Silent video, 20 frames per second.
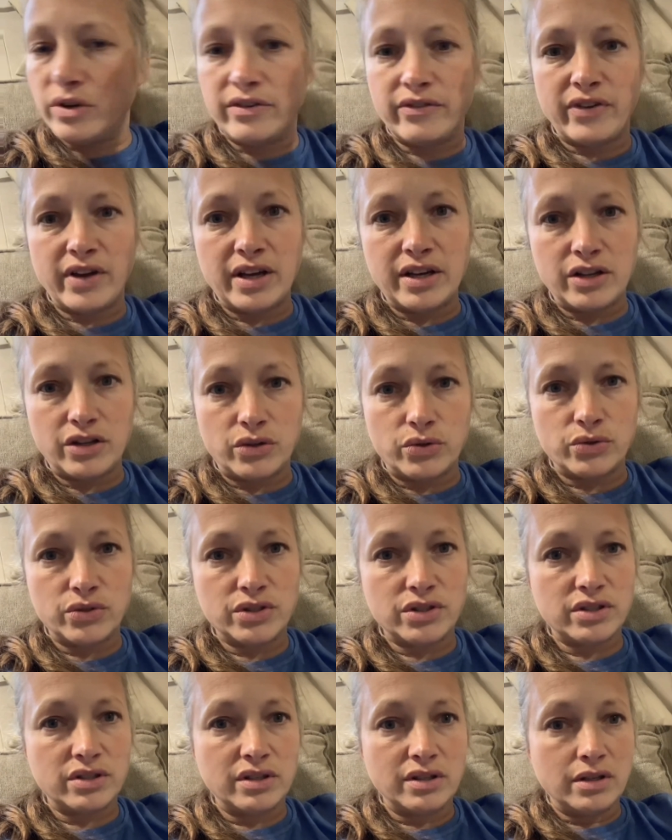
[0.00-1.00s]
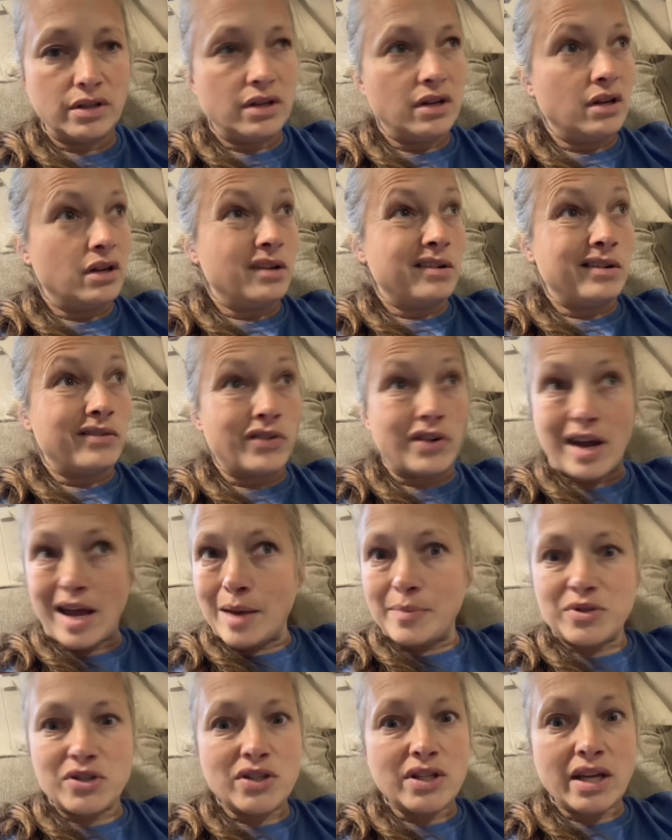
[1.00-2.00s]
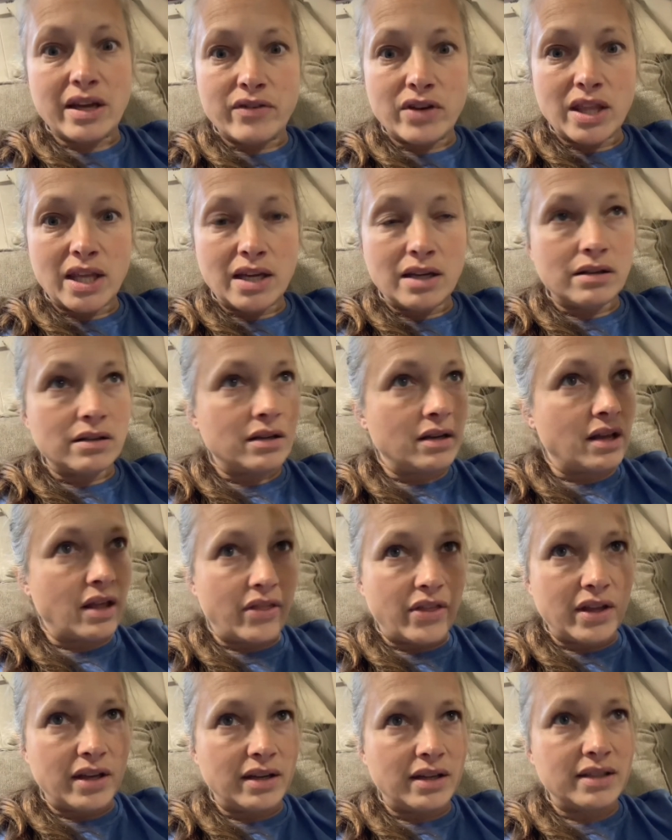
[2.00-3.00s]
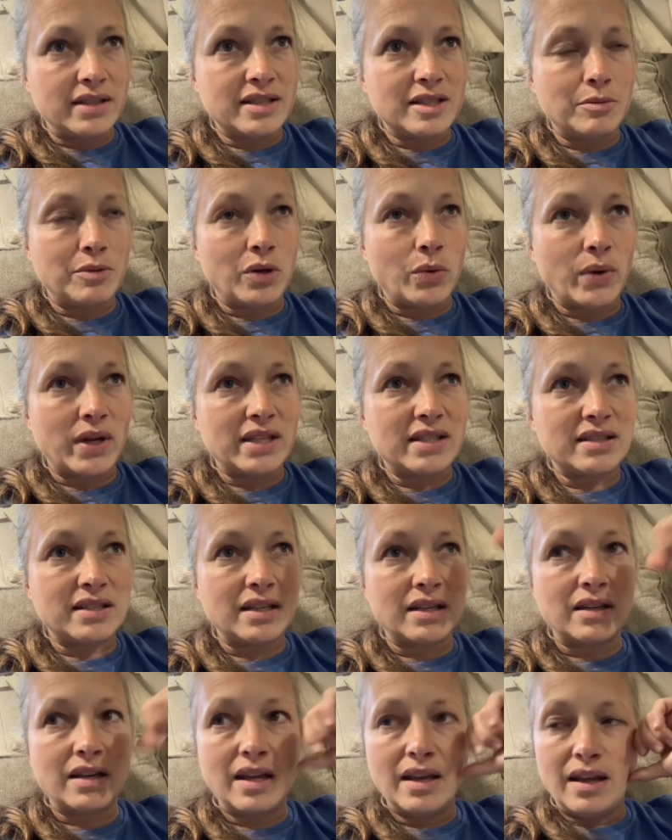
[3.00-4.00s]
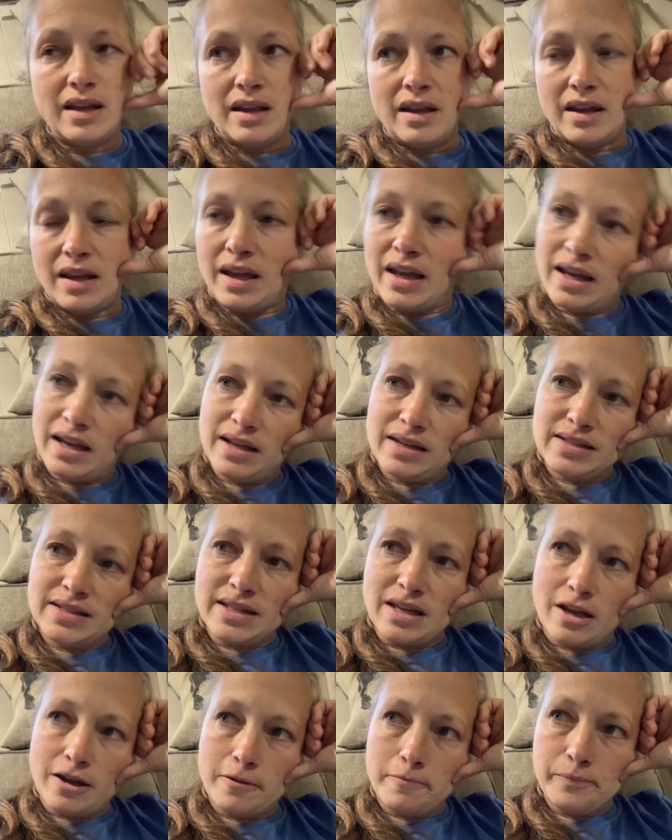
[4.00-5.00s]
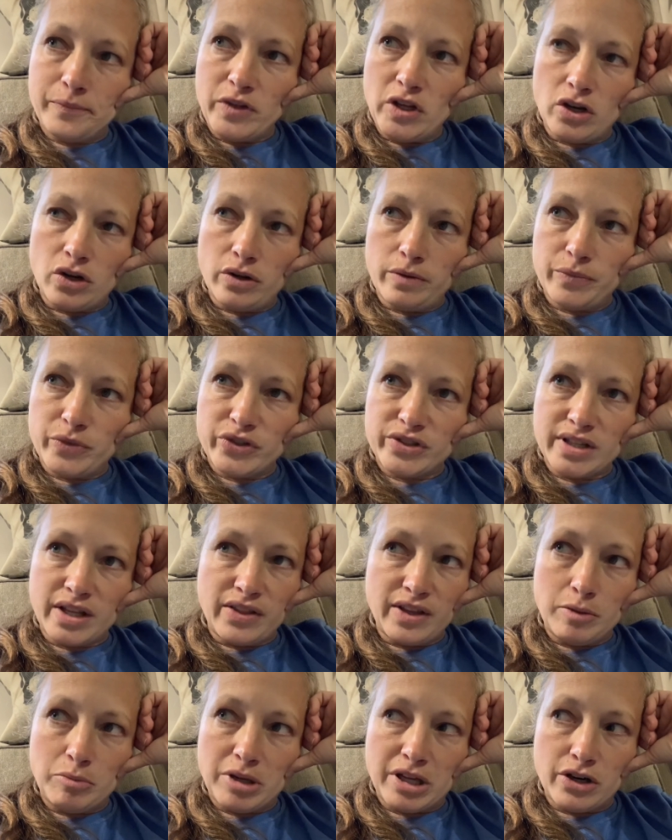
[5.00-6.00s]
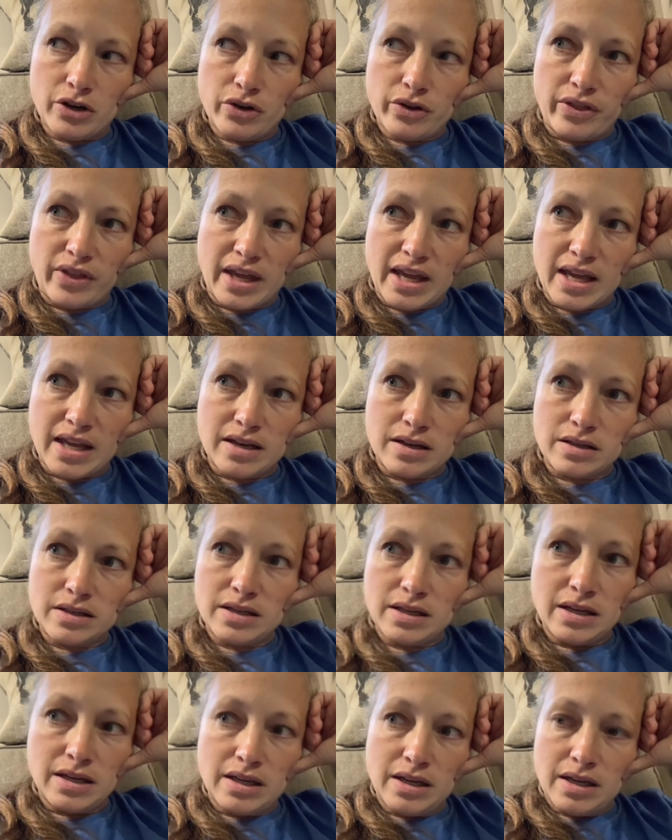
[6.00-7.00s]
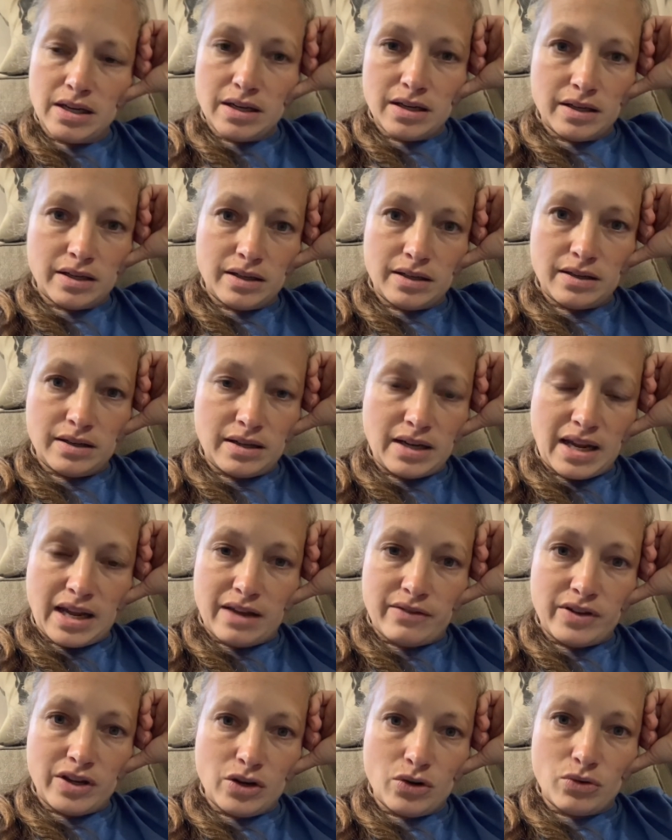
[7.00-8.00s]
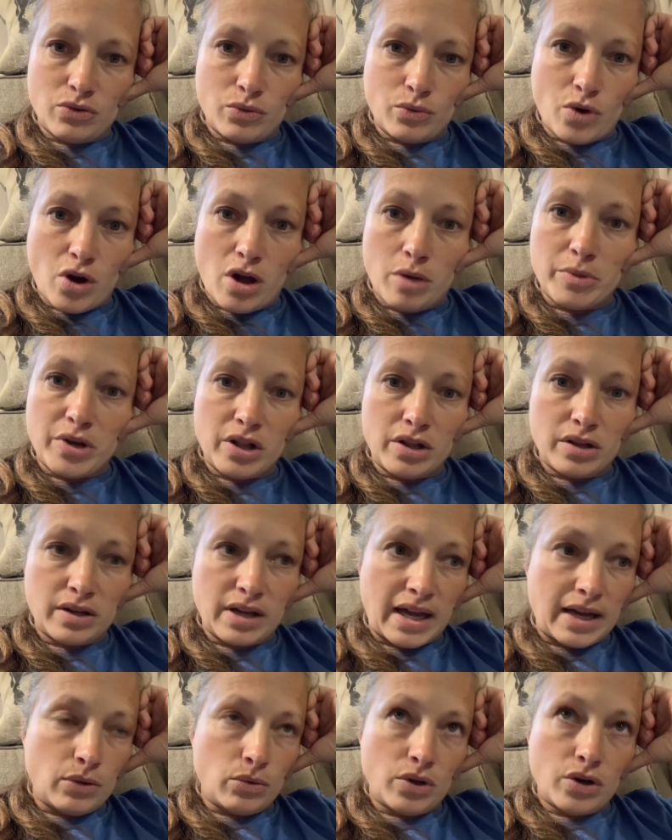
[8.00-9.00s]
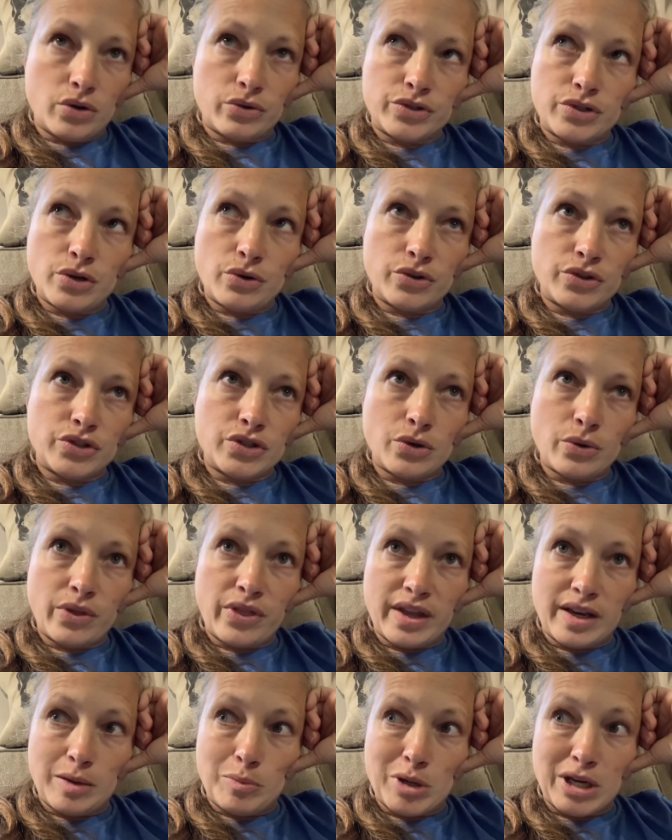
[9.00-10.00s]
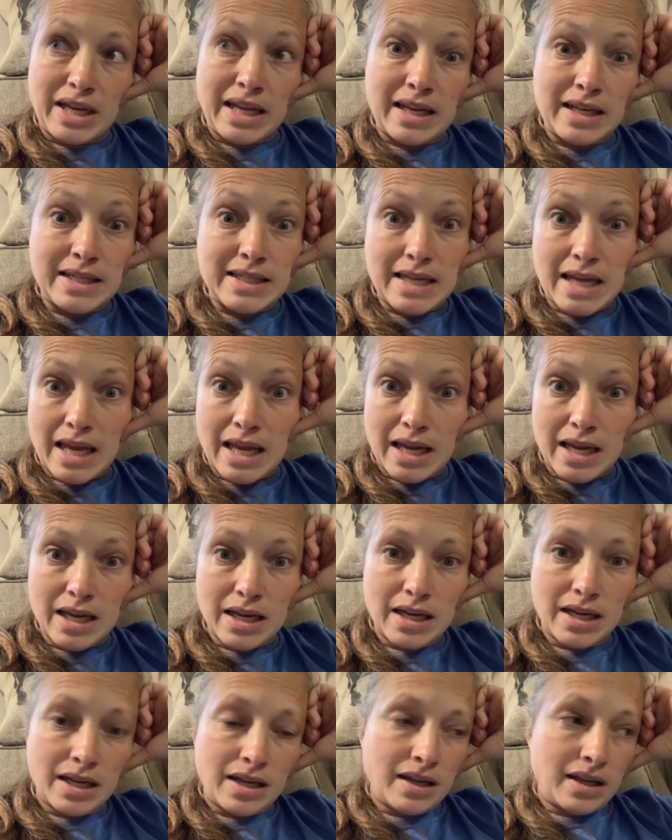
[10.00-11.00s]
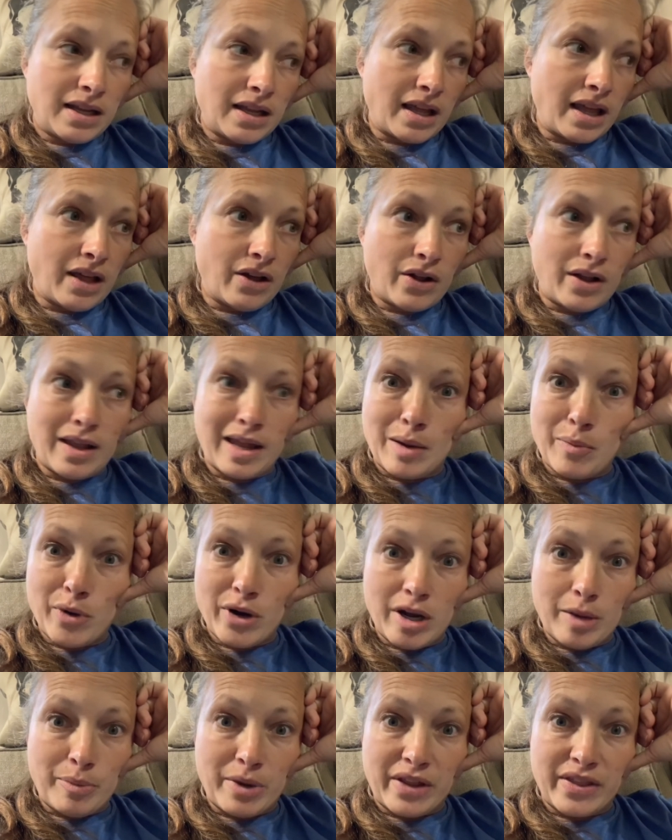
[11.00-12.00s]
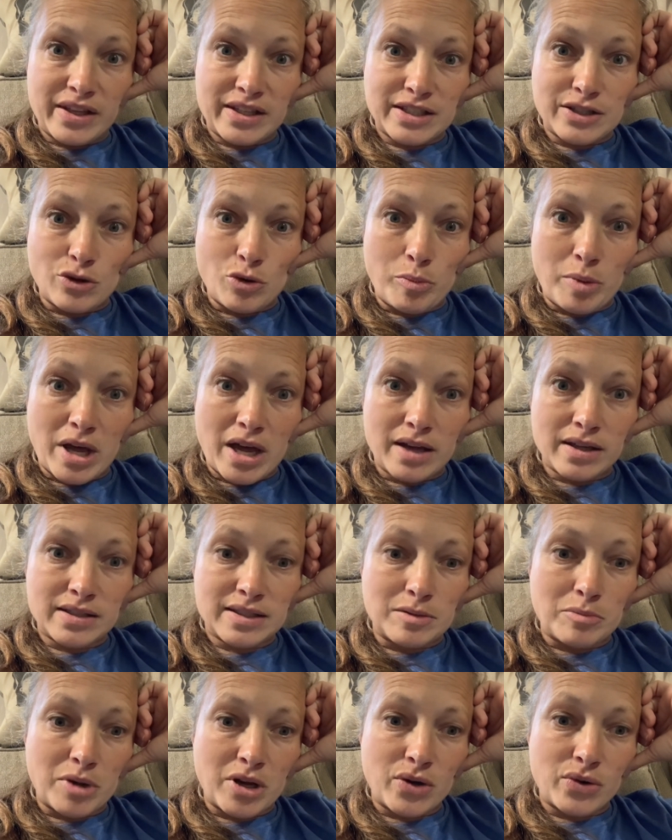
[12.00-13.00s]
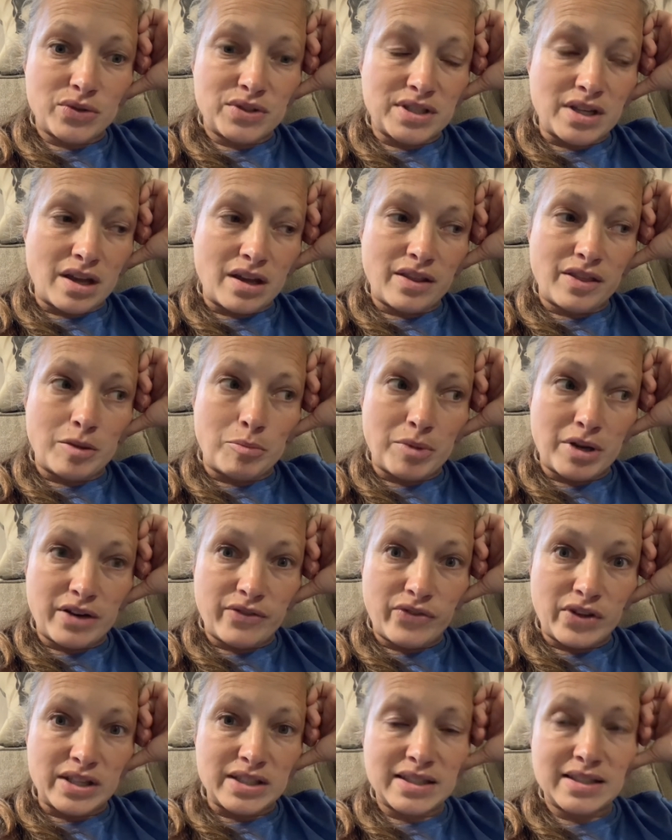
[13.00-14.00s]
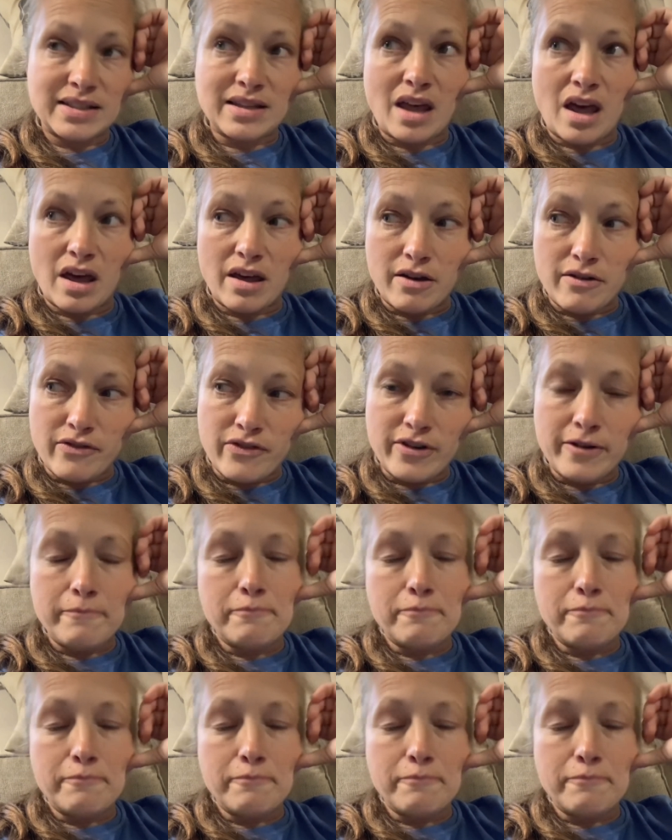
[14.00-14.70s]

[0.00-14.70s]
find a use for absolutely everything. Nothing needs to be wasted. And, you know, there's nothing better than having raw milk. I will go toe to toe with anybody any day. I'll climb right up on that soapbox about the benefits of